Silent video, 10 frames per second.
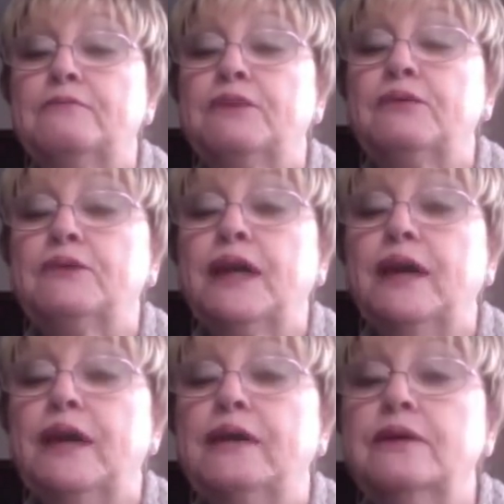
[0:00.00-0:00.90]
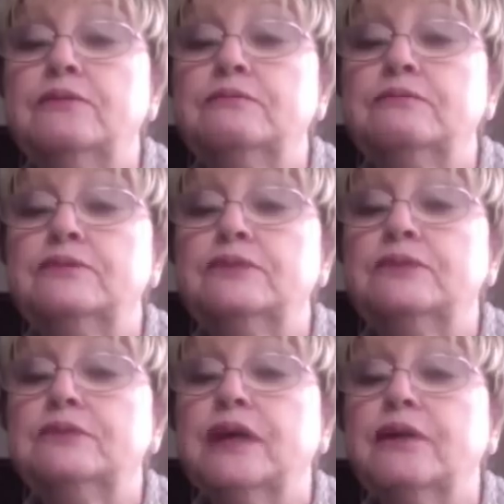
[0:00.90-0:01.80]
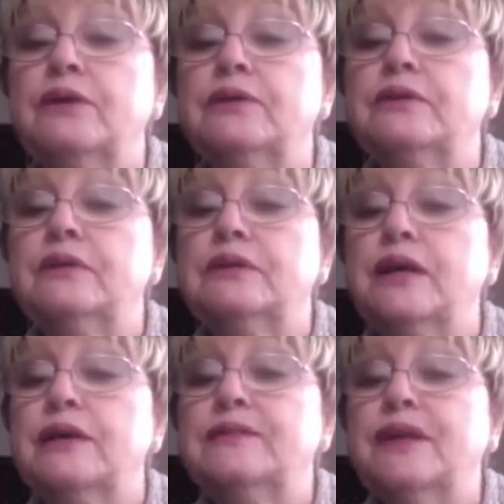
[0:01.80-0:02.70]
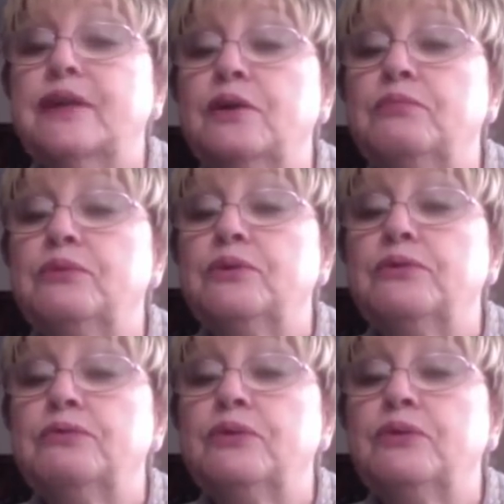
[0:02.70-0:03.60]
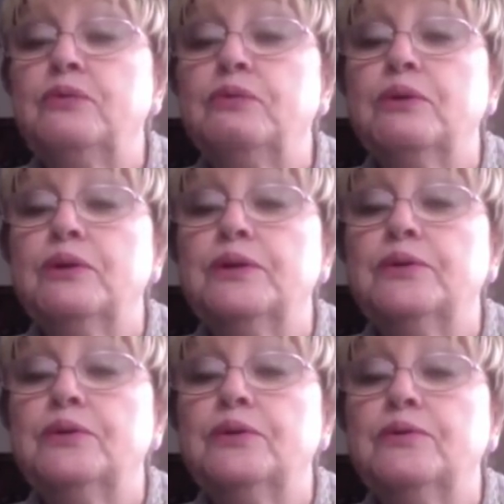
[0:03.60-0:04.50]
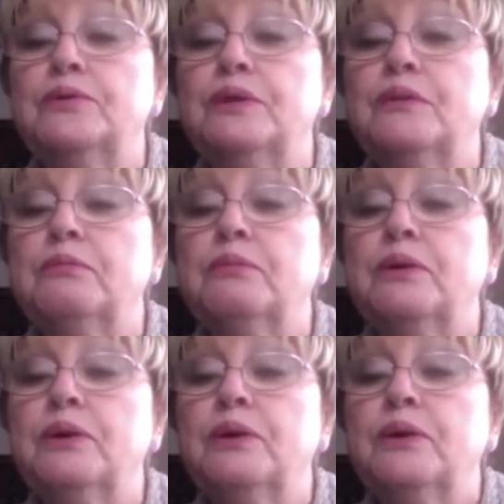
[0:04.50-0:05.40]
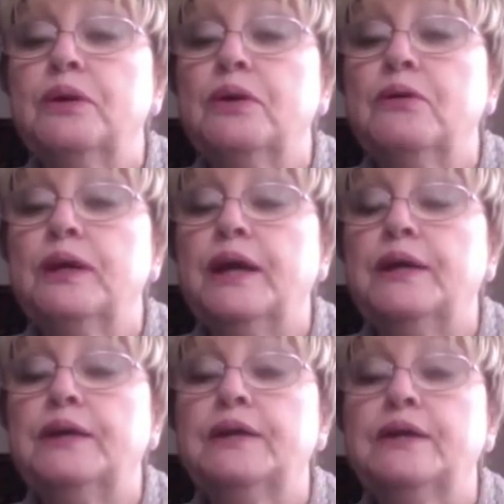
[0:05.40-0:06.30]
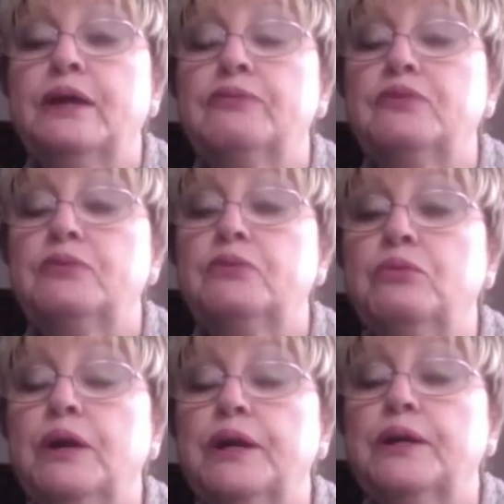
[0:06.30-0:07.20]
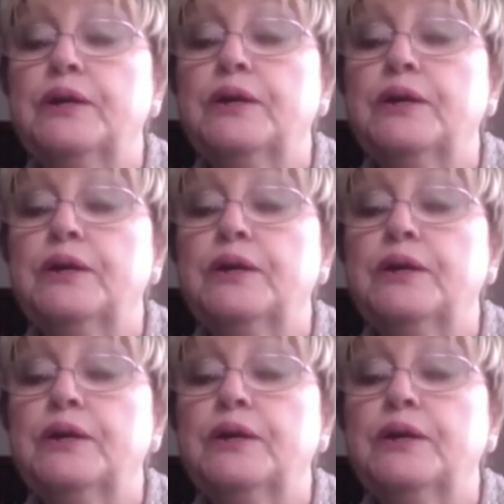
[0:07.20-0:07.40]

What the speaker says: Okay, Karen, yes, they are beautiful. Will it hold up? Okay, and gloves, what?